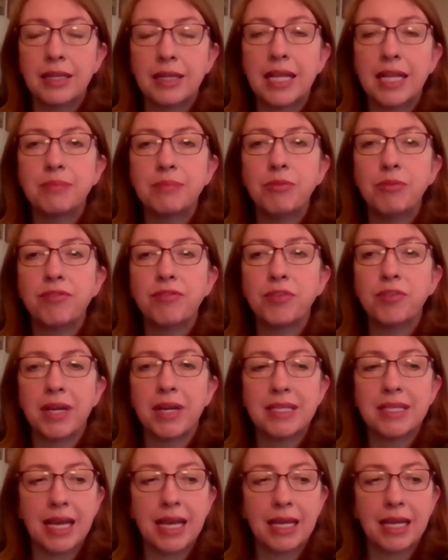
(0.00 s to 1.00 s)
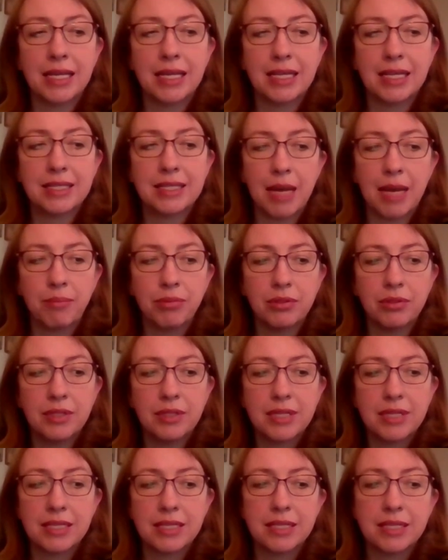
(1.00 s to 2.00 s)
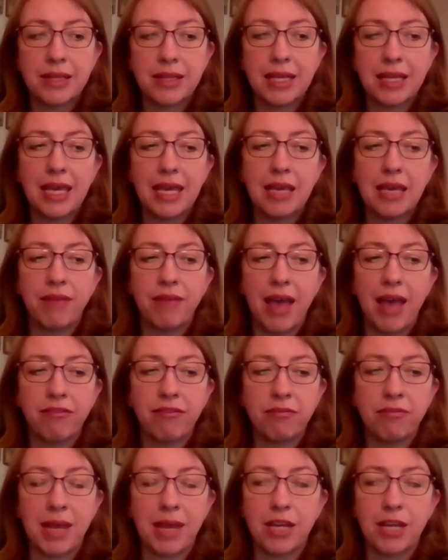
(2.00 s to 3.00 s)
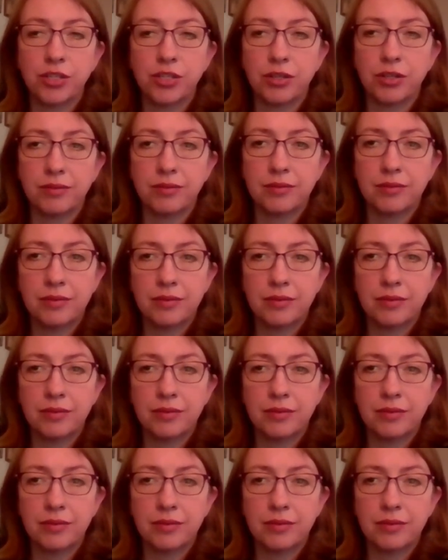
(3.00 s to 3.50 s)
Let's move to our second example. This is in the key of F major.